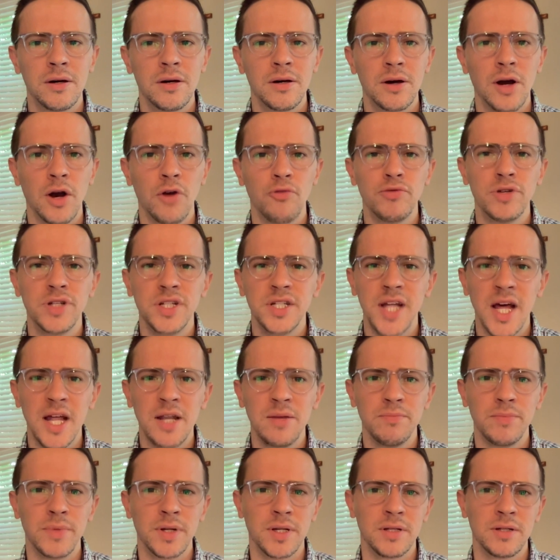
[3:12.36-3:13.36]
our
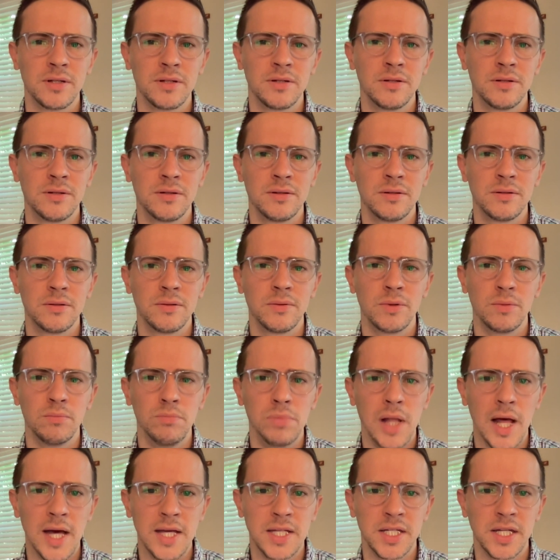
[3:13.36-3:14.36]
resentment with
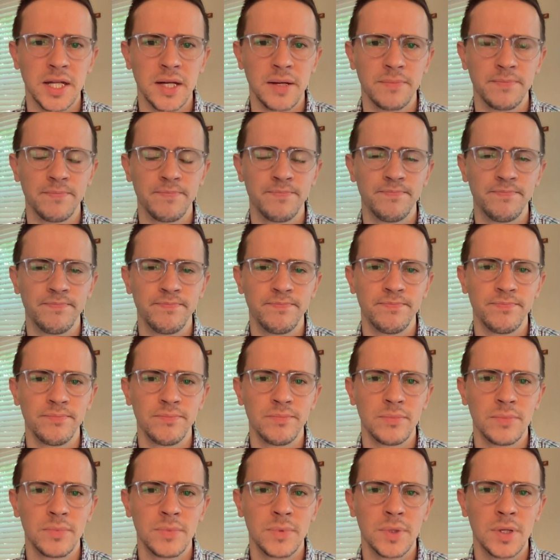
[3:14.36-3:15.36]
blessing?
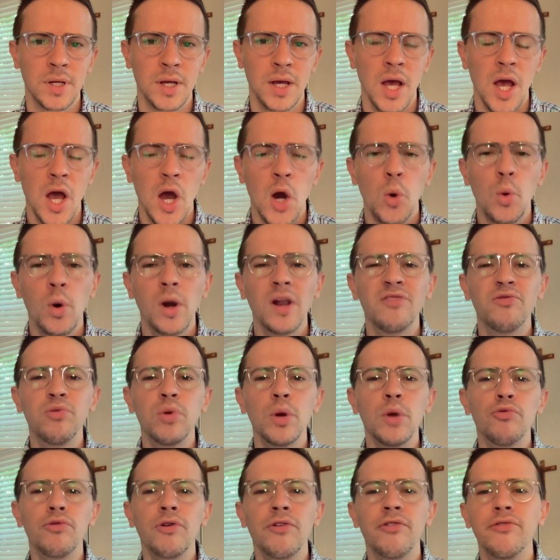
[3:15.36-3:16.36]
What if
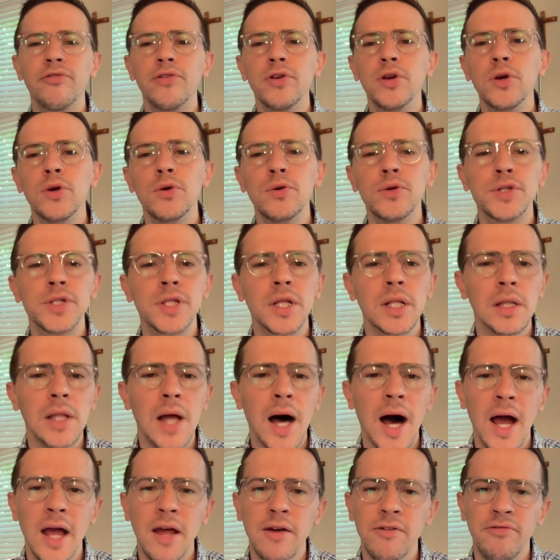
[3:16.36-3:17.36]
we refused the
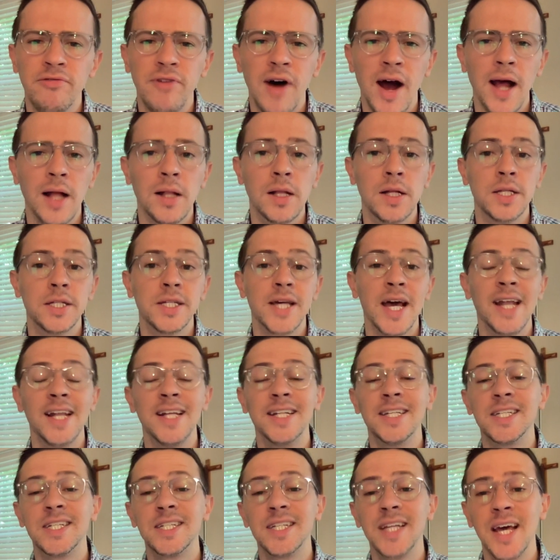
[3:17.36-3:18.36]
lie of violence and
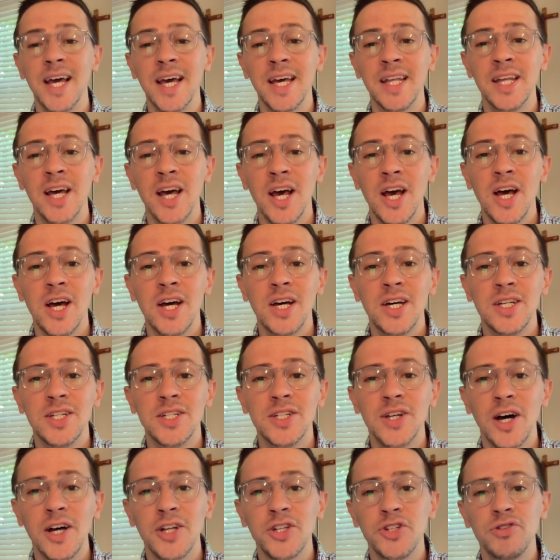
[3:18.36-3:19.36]
instead
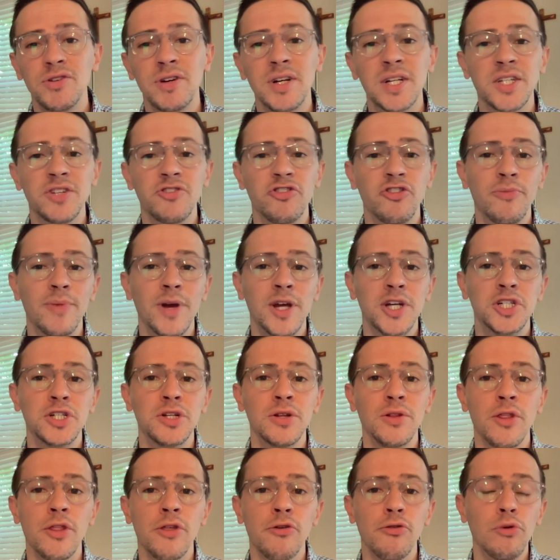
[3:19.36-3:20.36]
sought
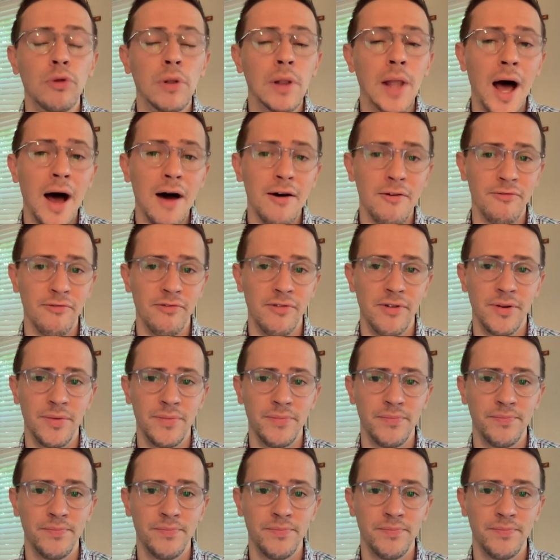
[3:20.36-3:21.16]
transformation through love?